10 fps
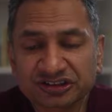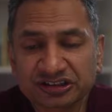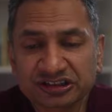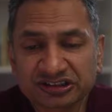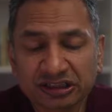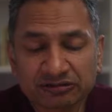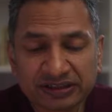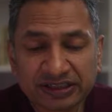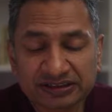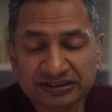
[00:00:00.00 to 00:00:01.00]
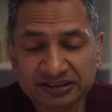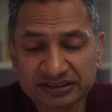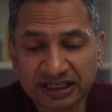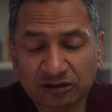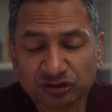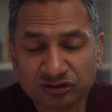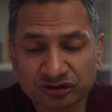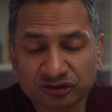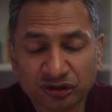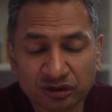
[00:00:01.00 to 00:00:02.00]
in this town and getting this council to
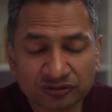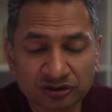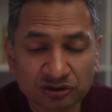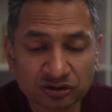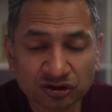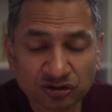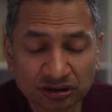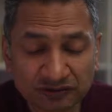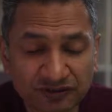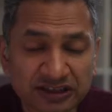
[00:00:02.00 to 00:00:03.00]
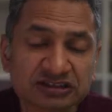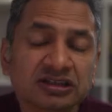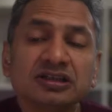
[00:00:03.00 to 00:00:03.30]
no overall control. In fact,